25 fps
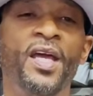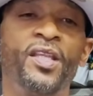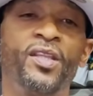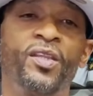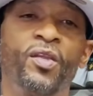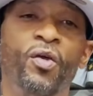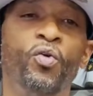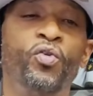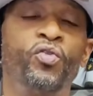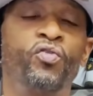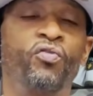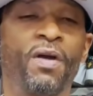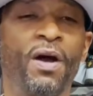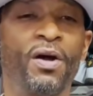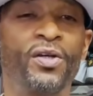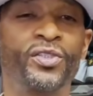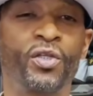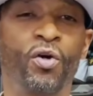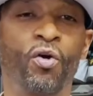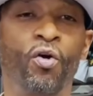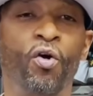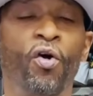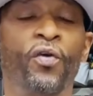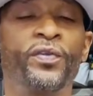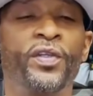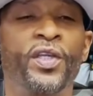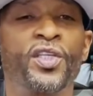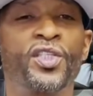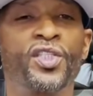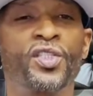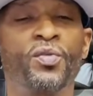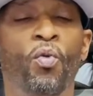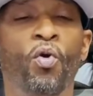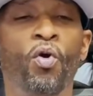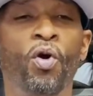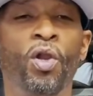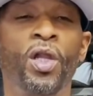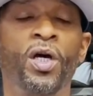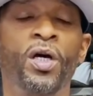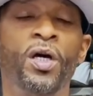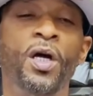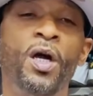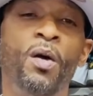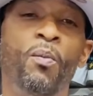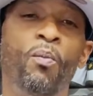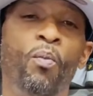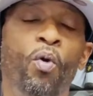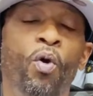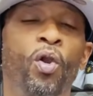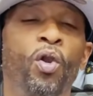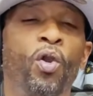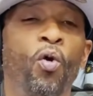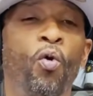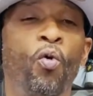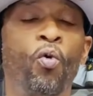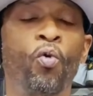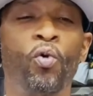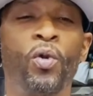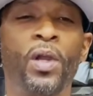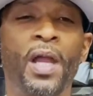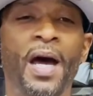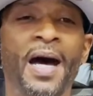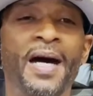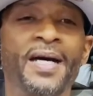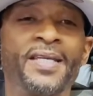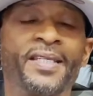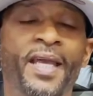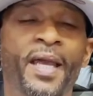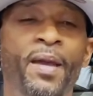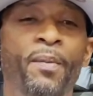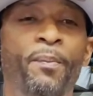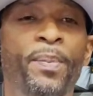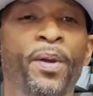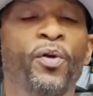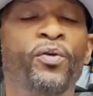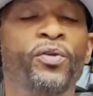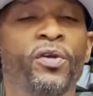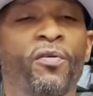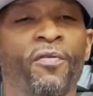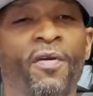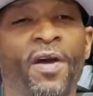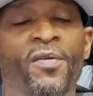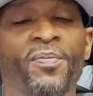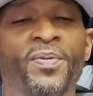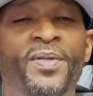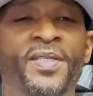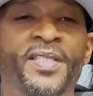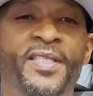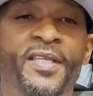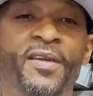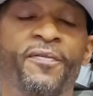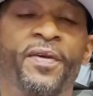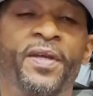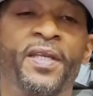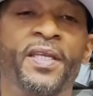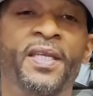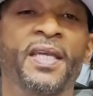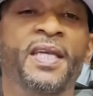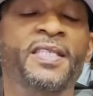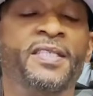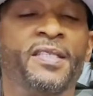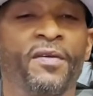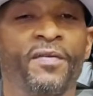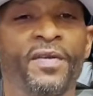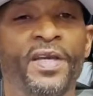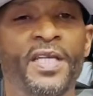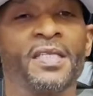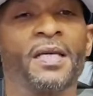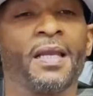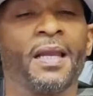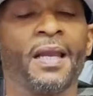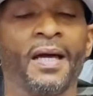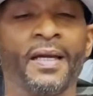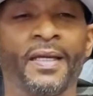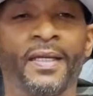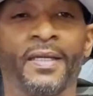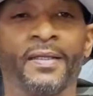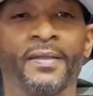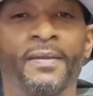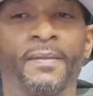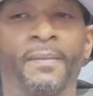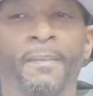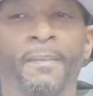Those routes are often smaller, more localized, and built around specific needs of each client.